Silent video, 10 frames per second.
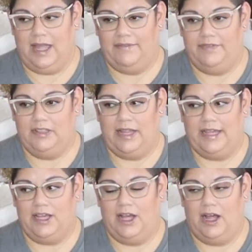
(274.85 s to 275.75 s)
I feel
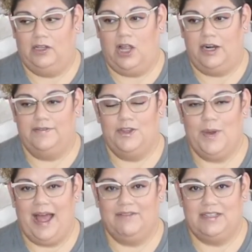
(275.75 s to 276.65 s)
like a lot of you
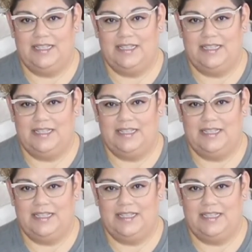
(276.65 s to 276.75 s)
have a